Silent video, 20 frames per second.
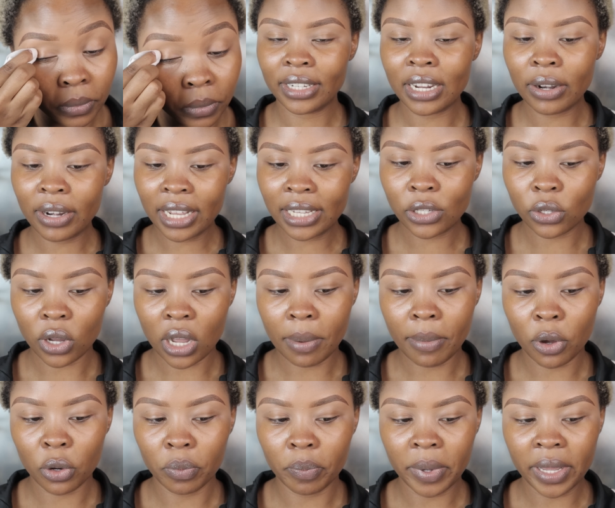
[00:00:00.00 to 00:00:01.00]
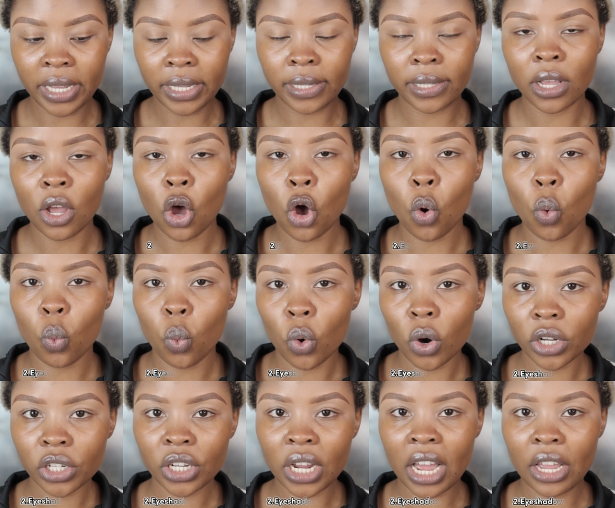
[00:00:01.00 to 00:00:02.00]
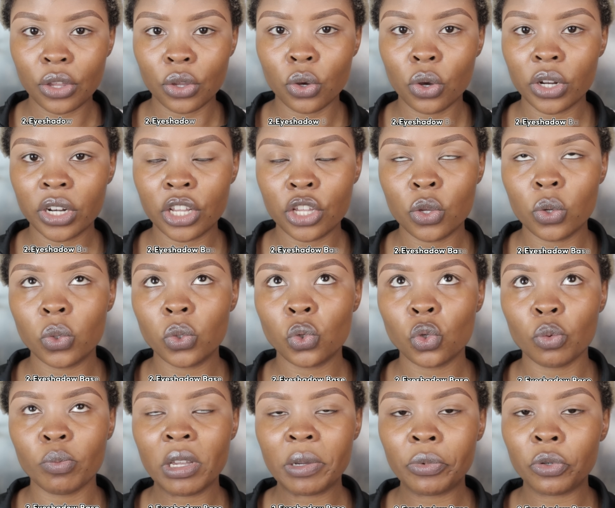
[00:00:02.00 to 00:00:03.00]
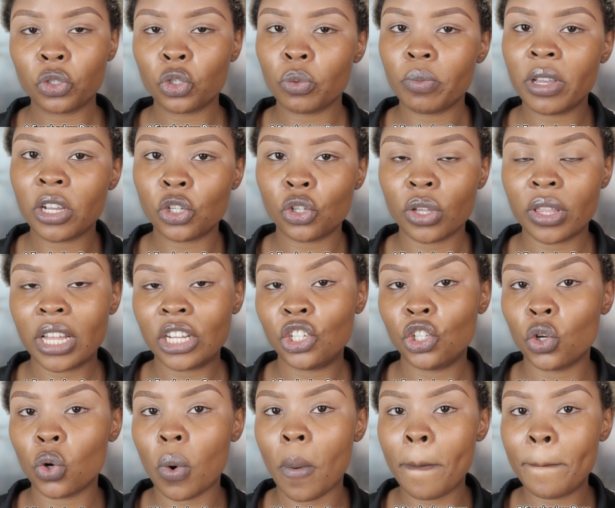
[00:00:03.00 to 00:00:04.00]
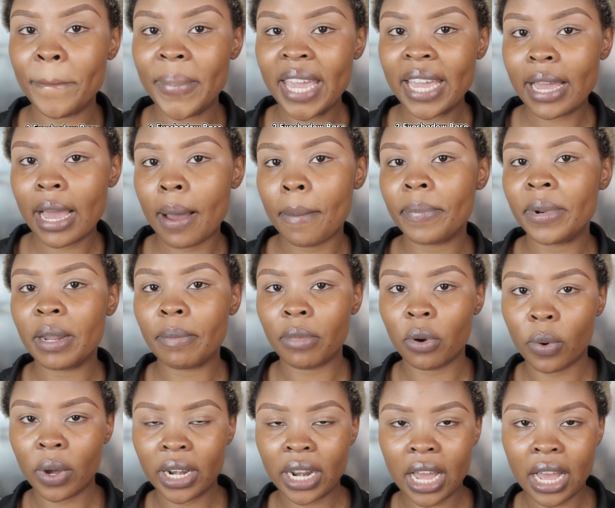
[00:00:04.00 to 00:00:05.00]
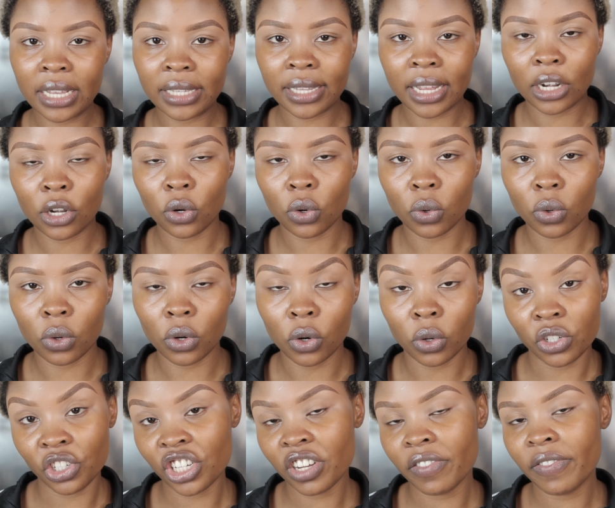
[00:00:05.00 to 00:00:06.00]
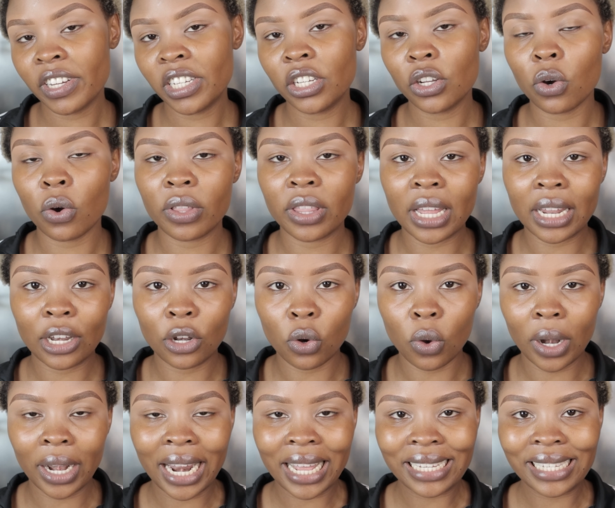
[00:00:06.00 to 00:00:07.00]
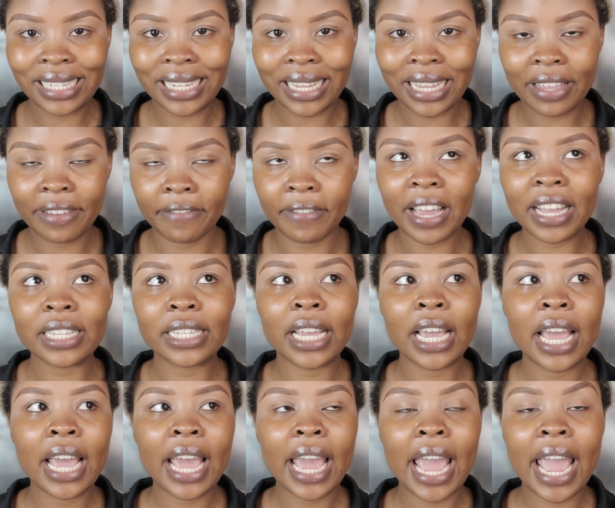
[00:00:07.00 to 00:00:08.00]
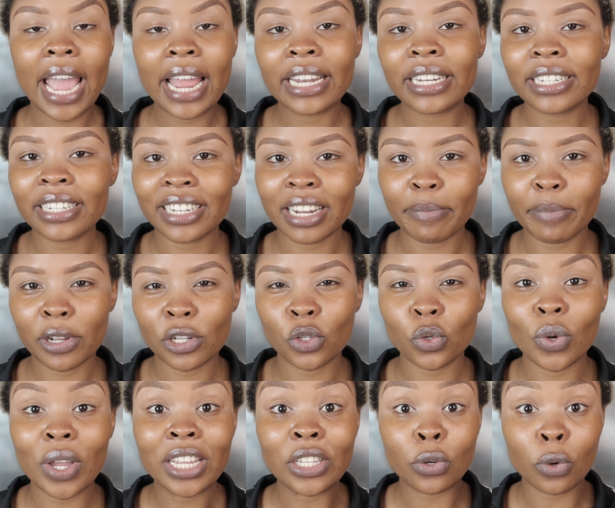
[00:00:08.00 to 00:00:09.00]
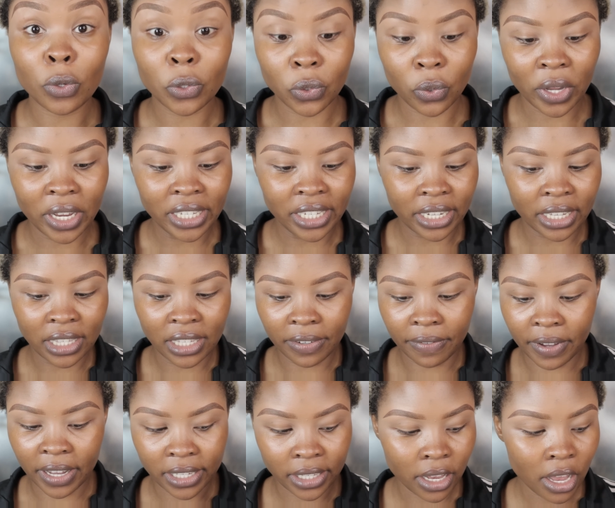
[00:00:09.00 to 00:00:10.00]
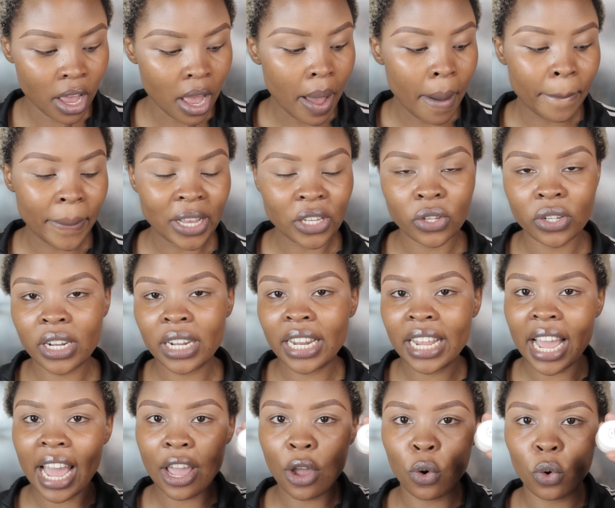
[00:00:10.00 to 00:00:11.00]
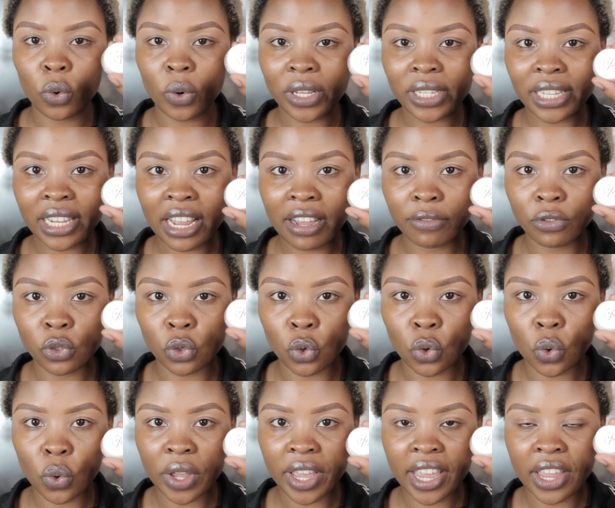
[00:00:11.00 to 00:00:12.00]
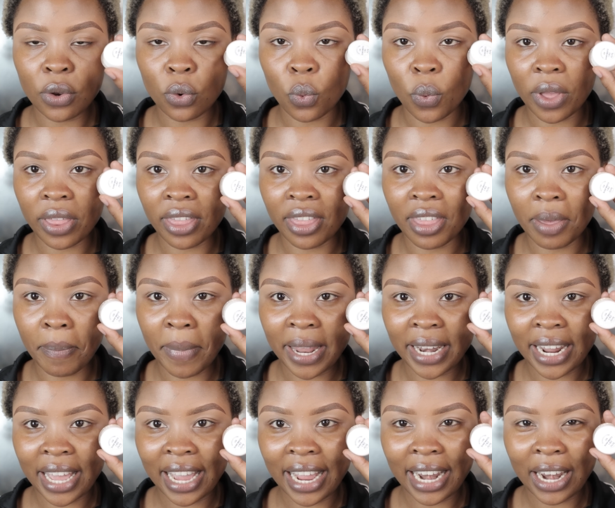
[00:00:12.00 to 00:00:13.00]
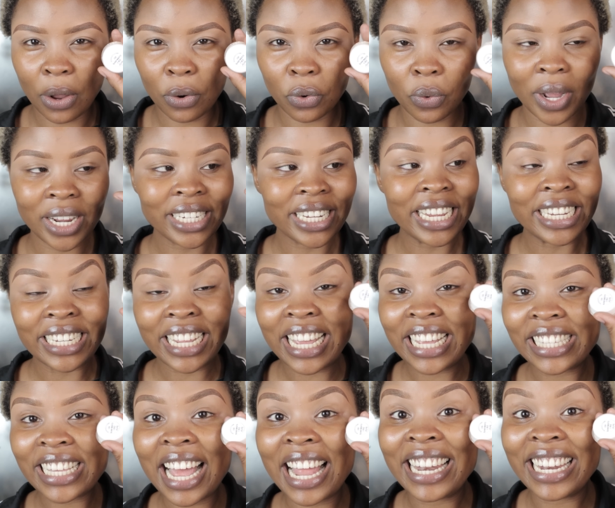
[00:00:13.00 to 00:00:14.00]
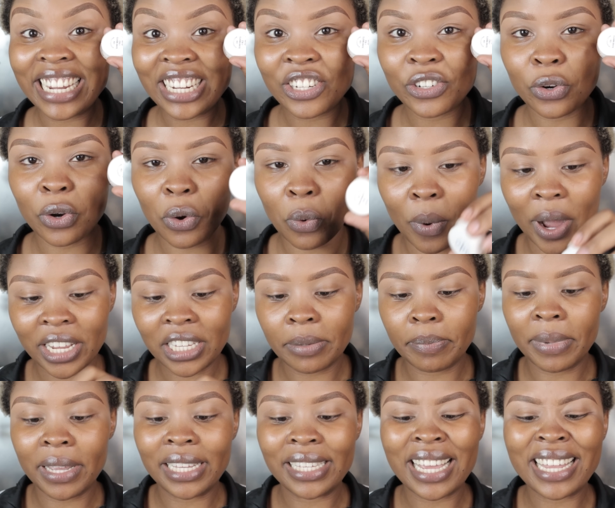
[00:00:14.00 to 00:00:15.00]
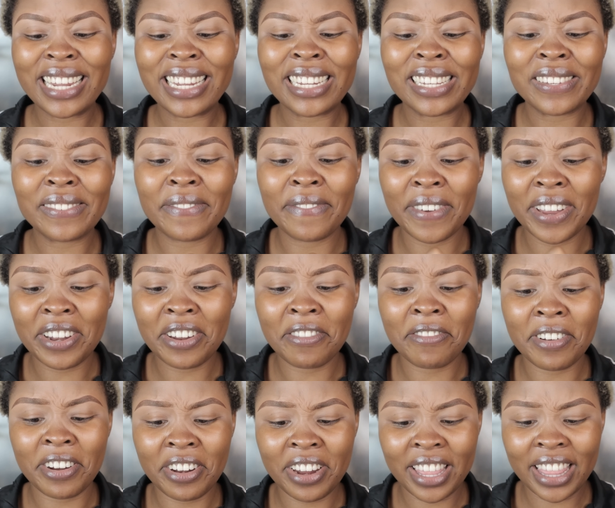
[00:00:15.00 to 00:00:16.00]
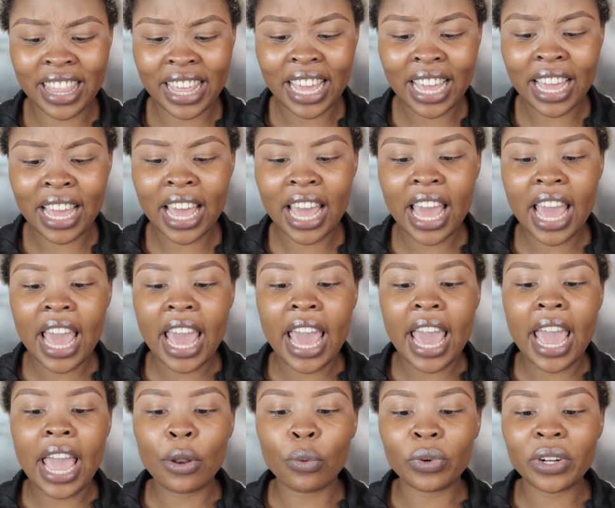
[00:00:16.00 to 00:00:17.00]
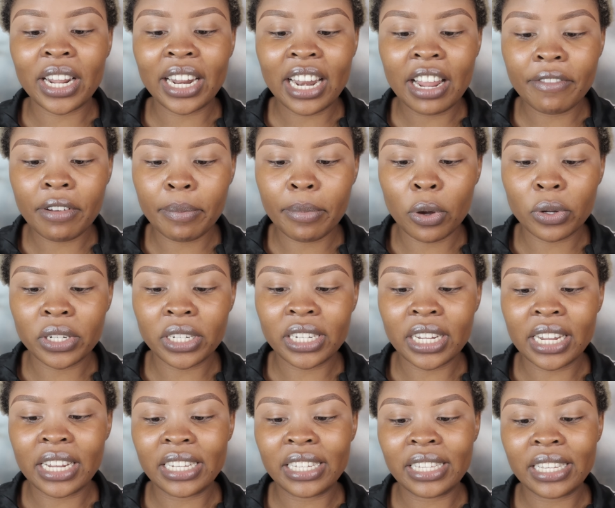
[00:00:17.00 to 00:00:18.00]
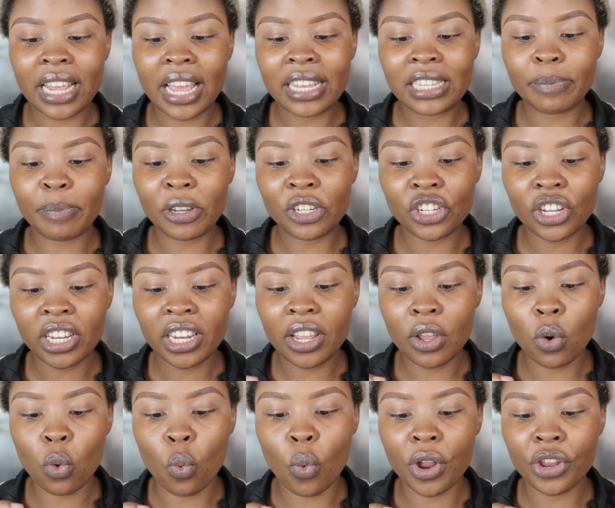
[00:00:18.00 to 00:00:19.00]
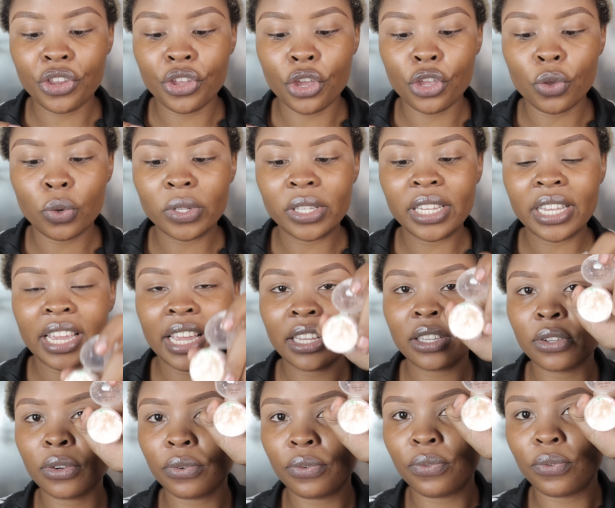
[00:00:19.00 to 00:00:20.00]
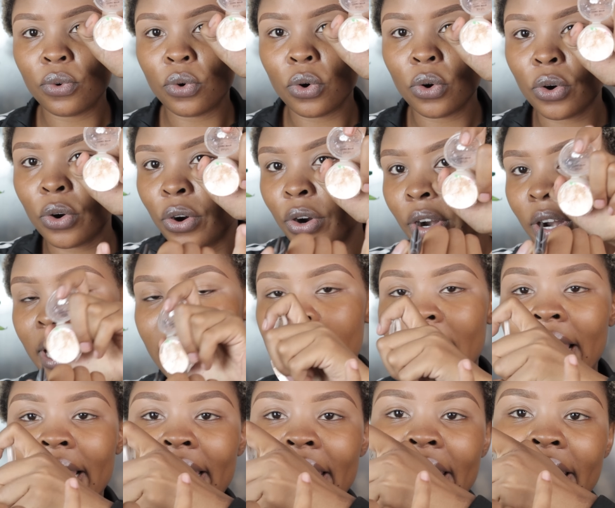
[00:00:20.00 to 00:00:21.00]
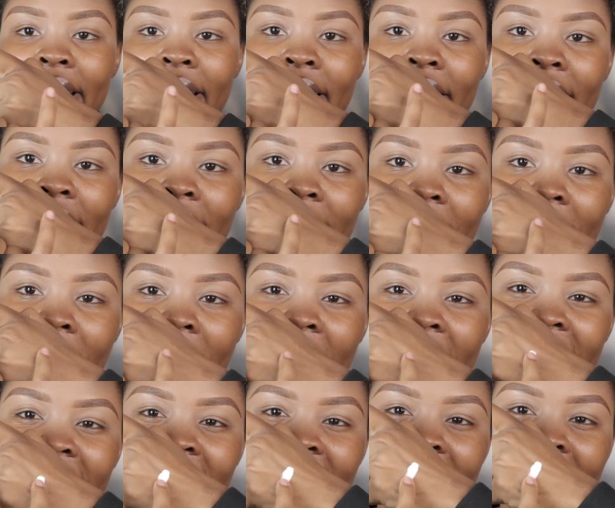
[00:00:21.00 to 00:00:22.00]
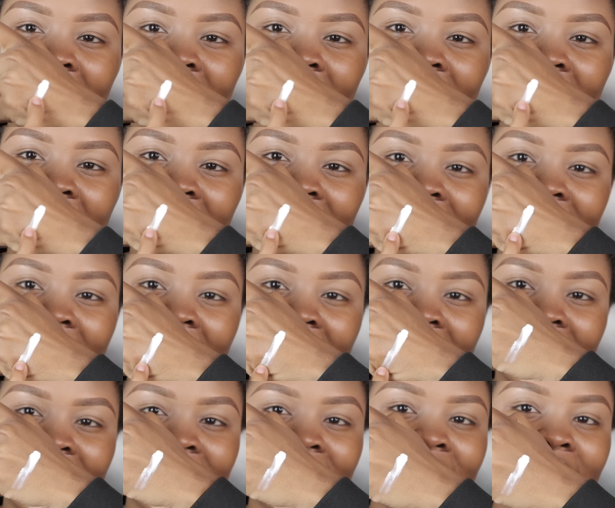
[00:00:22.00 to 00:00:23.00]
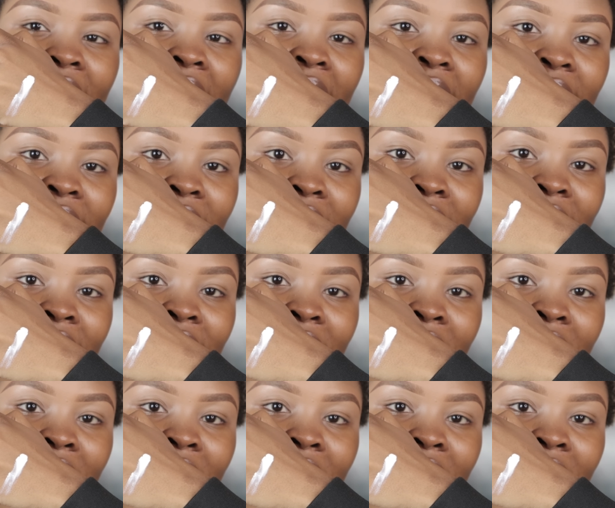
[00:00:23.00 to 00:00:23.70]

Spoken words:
Now let's talk about base. What are you going to use to be able to make sure that your makeup, number one, has that long longevity or that long lasting effect, and number two, it also intensifies. Personally, I always love to go in with the Ben Nye Clown White. It is a literal white base and it is very thick, and what I love about it is, especially when you're using it for like very intense and